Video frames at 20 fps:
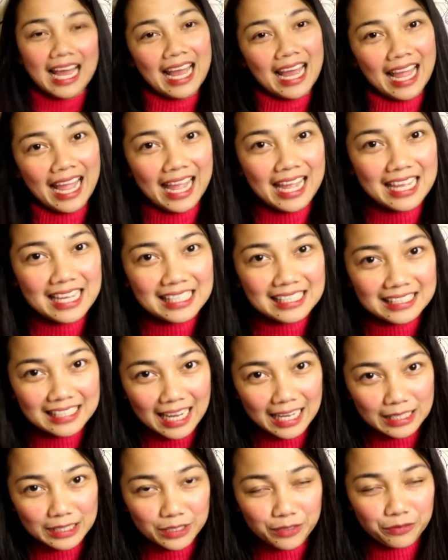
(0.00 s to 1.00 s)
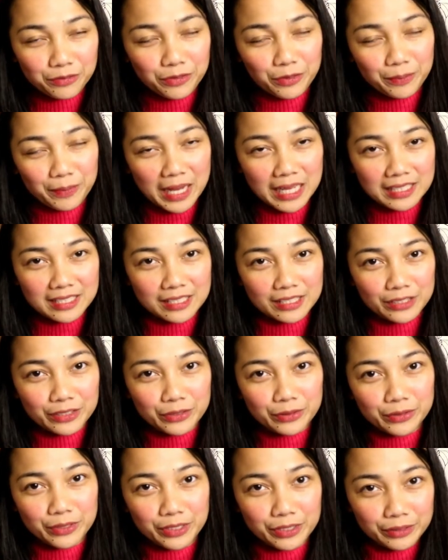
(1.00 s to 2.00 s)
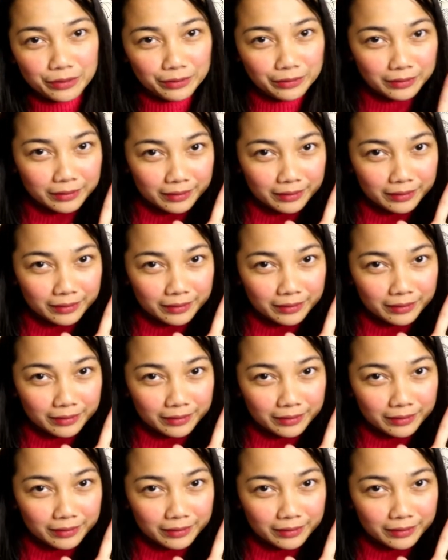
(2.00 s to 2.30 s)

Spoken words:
Hey, it's Icy from Icy Studio.